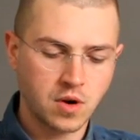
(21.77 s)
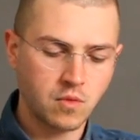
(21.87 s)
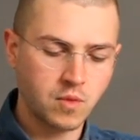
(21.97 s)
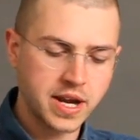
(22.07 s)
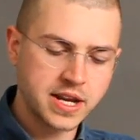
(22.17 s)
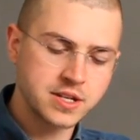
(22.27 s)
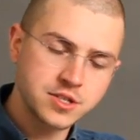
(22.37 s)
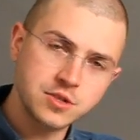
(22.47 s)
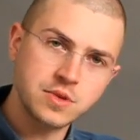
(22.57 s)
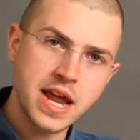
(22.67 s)
what I can
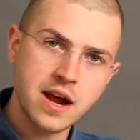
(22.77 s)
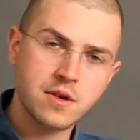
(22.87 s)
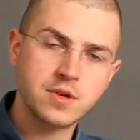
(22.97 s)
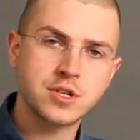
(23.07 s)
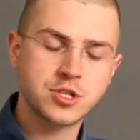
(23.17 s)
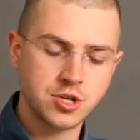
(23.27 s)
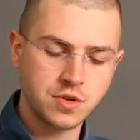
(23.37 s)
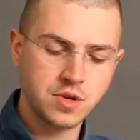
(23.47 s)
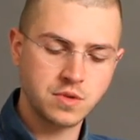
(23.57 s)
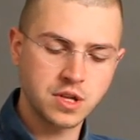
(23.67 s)
do now is show
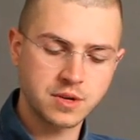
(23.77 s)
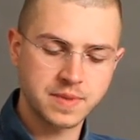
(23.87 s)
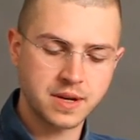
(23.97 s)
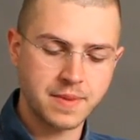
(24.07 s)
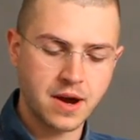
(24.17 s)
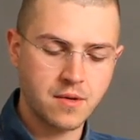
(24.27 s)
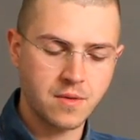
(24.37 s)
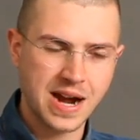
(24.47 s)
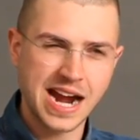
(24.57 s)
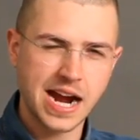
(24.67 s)
you a little bit about
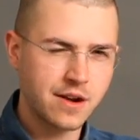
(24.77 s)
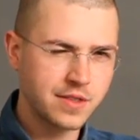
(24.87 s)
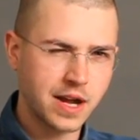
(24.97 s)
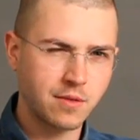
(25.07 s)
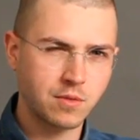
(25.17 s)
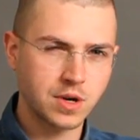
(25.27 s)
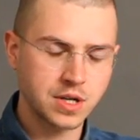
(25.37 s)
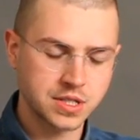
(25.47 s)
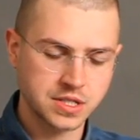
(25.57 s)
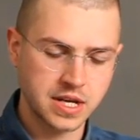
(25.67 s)
how that
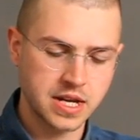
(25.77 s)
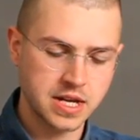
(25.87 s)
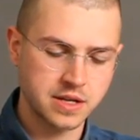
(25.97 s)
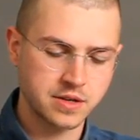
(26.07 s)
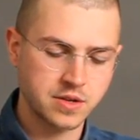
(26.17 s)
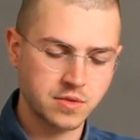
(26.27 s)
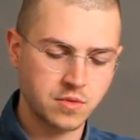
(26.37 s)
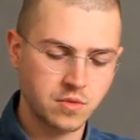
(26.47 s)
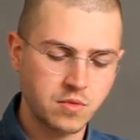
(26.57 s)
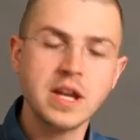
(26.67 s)
works and
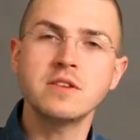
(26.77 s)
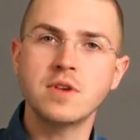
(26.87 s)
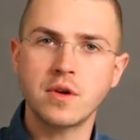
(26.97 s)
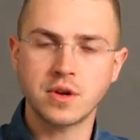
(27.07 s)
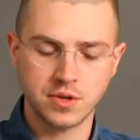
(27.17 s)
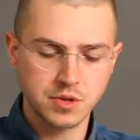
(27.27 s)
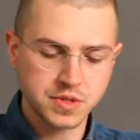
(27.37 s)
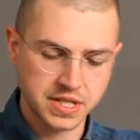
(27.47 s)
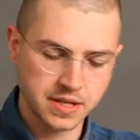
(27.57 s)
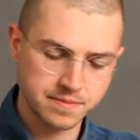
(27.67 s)
when you know you're
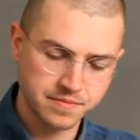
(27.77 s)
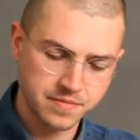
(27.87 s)
using it.